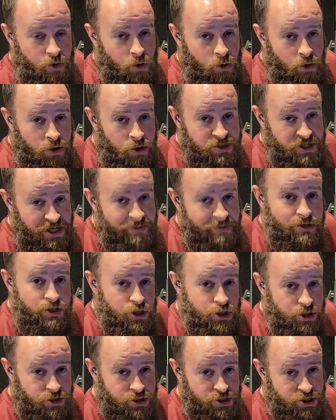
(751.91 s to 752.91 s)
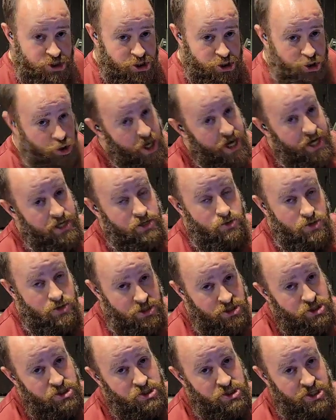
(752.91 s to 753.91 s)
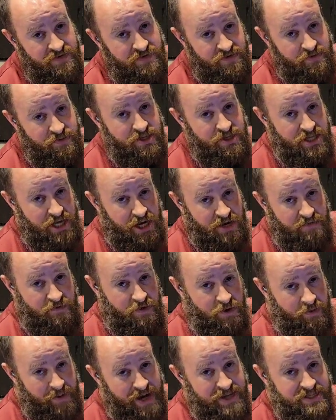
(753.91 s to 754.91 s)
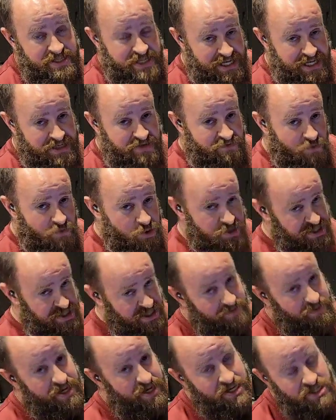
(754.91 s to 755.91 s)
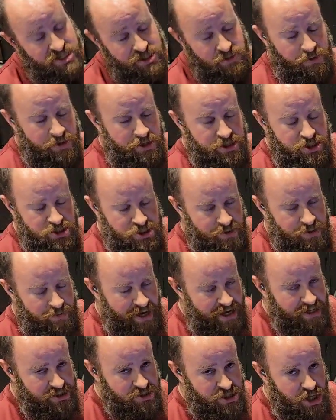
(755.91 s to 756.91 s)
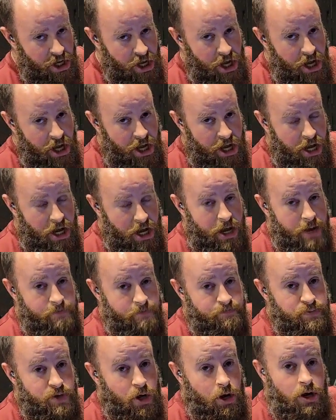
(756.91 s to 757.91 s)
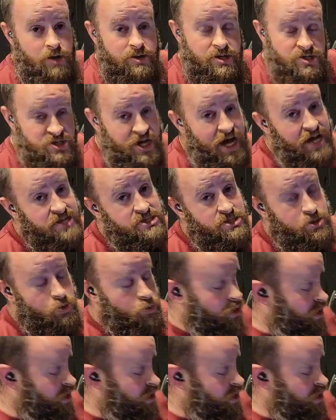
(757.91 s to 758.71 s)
oil temperature is just right, you can just leave them in there for about 10 to 14 minutes. It really just depends on the size of the